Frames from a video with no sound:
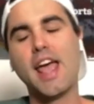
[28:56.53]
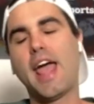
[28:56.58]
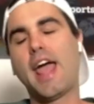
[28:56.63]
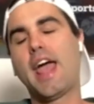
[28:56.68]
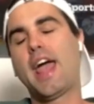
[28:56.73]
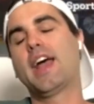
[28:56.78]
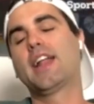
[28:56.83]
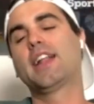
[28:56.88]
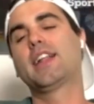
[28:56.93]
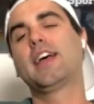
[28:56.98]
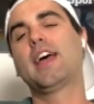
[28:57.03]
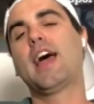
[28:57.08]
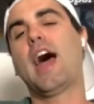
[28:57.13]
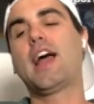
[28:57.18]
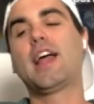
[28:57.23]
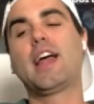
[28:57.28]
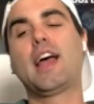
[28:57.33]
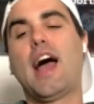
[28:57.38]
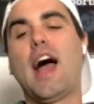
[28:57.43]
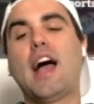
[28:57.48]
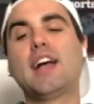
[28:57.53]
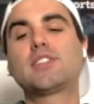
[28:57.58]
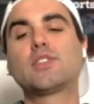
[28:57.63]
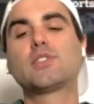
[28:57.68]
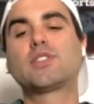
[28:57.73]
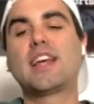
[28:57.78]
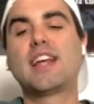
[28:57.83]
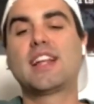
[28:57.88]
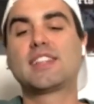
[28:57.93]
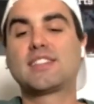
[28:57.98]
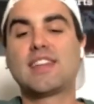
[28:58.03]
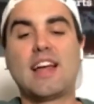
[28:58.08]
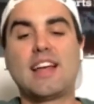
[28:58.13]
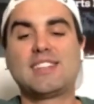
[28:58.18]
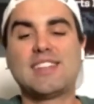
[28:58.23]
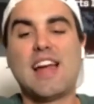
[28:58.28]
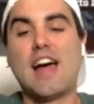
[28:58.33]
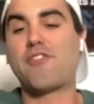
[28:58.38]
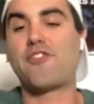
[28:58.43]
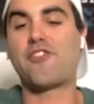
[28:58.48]
And I still see
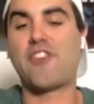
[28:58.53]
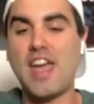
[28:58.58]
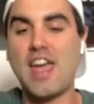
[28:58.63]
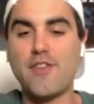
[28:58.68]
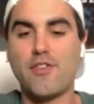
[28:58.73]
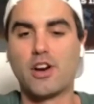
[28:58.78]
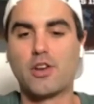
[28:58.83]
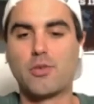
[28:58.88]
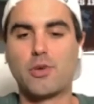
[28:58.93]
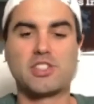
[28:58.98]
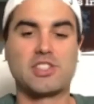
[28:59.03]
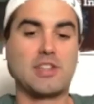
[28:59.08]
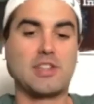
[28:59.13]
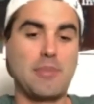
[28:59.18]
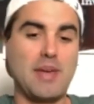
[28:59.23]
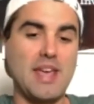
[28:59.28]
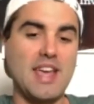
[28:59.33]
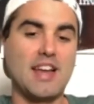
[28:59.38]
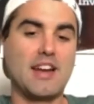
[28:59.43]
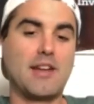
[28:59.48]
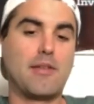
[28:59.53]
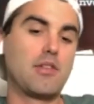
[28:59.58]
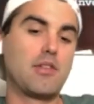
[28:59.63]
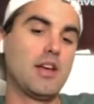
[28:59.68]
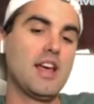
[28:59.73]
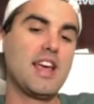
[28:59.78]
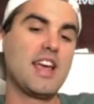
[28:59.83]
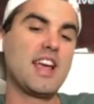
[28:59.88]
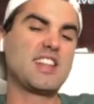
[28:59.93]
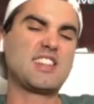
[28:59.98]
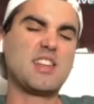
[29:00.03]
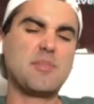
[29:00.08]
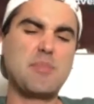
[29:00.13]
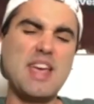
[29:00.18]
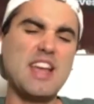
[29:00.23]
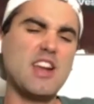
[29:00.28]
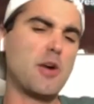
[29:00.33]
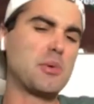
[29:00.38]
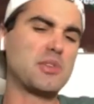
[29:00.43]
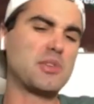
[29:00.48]
he's not favored, which to me
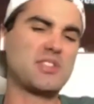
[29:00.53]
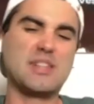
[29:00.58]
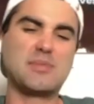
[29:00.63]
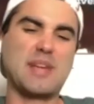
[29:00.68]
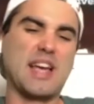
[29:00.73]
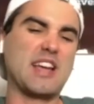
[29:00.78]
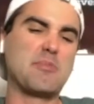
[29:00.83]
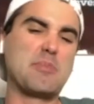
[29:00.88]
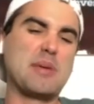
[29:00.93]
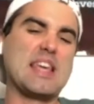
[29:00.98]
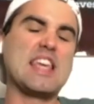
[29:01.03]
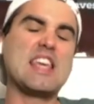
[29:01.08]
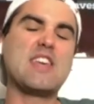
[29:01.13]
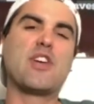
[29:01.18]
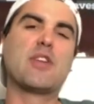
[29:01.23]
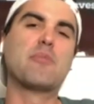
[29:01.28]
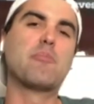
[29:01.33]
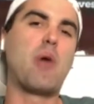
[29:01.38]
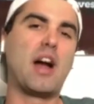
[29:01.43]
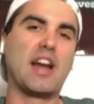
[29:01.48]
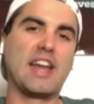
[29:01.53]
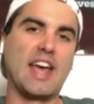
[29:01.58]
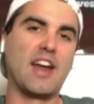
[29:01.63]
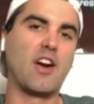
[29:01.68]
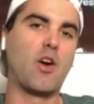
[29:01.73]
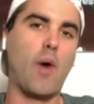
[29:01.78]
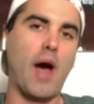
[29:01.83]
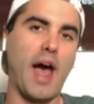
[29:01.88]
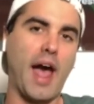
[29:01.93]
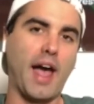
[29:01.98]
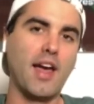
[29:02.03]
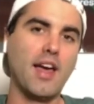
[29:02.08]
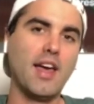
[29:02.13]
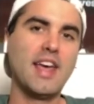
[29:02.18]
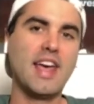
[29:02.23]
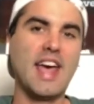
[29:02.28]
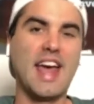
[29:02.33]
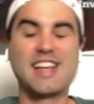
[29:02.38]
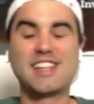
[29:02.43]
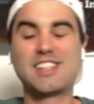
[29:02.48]
it almost seems like it'd be even money in a way.
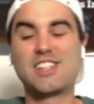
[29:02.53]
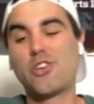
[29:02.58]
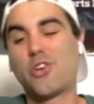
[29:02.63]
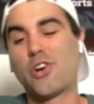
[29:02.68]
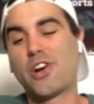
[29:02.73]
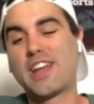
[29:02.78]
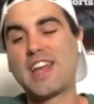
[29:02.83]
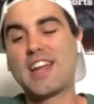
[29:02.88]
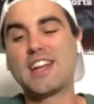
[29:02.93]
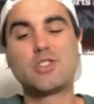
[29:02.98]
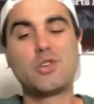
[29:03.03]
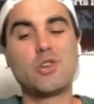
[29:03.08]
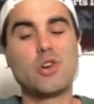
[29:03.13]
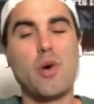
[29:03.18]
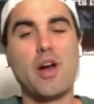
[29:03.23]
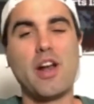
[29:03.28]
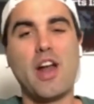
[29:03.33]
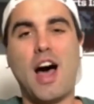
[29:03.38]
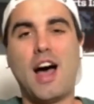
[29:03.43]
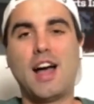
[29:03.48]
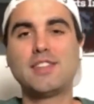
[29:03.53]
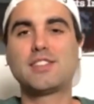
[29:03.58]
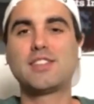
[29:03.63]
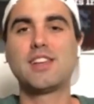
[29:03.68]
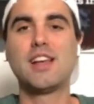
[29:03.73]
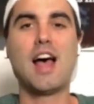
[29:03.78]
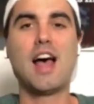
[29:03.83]
You're already getting 2-to-1 odds.